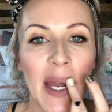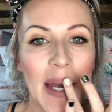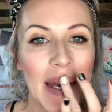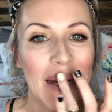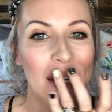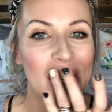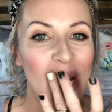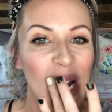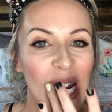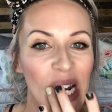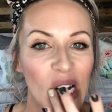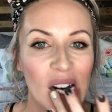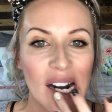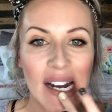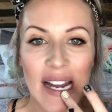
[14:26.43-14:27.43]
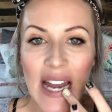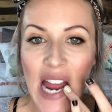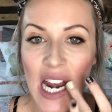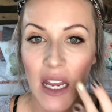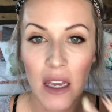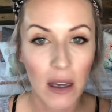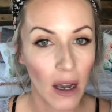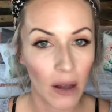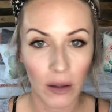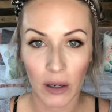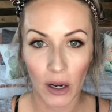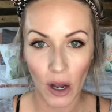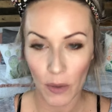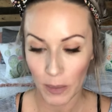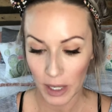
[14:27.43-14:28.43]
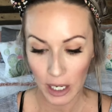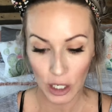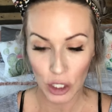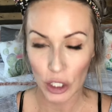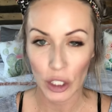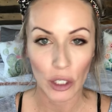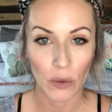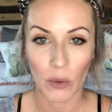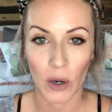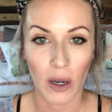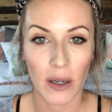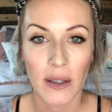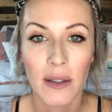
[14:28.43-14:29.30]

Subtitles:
And you can try any color combination you want.